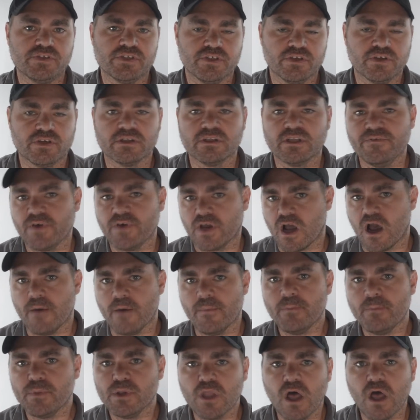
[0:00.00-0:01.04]
You can leave a
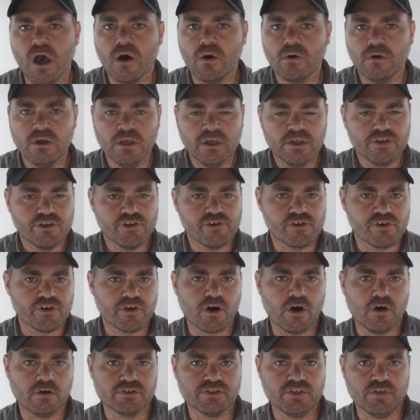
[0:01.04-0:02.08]
comment below, you can
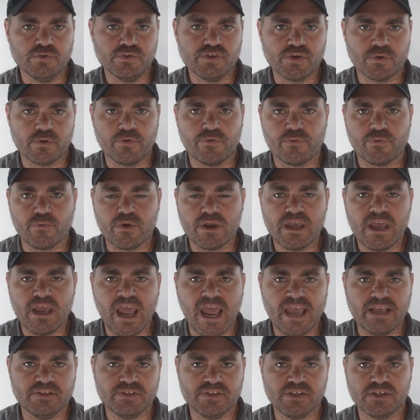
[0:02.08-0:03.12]
call
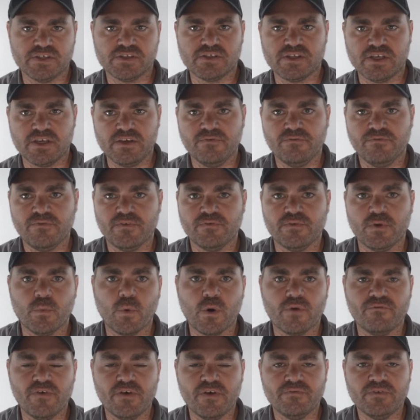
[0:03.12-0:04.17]

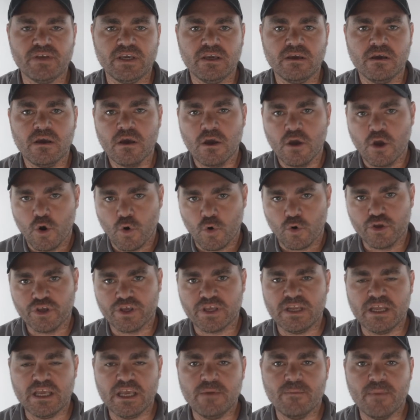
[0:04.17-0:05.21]
203-816-5150, or you can
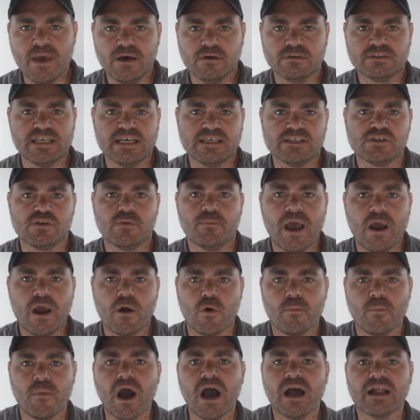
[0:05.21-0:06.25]
email
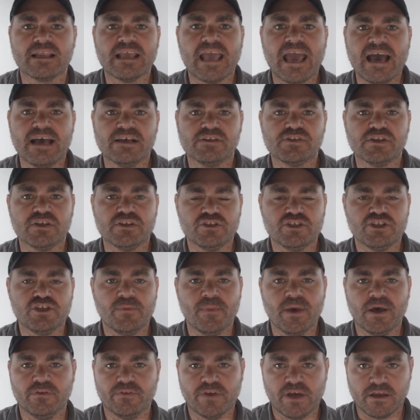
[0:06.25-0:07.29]

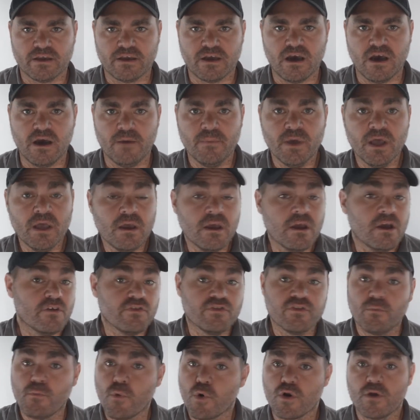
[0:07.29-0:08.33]
teslapowerpodcast@gmail.com.
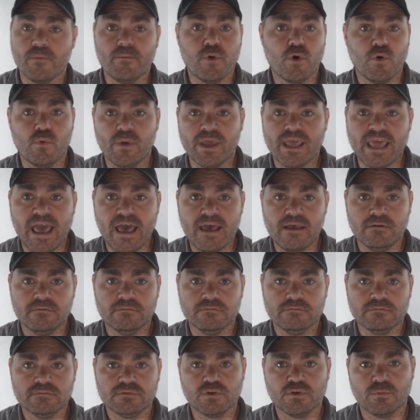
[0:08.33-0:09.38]
The more input we get,
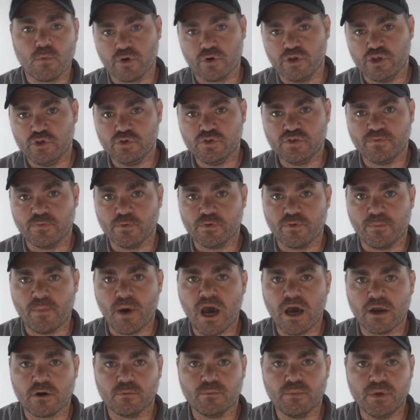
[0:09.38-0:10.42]
the more useful the
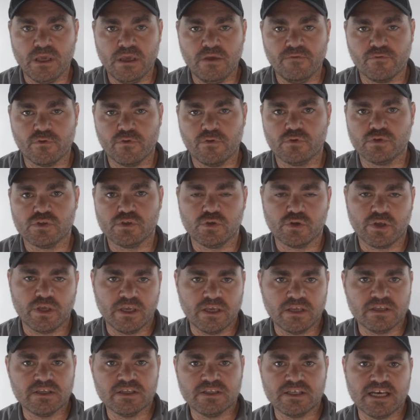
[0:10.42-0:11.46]
pod will be for those looking
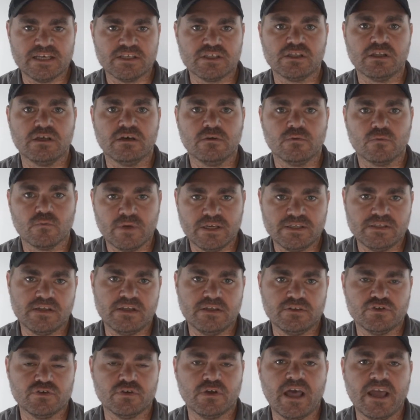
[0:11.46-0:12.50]
into Tesla
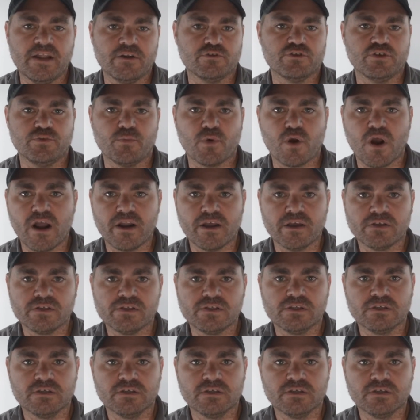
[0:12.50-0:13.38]
residential energy products.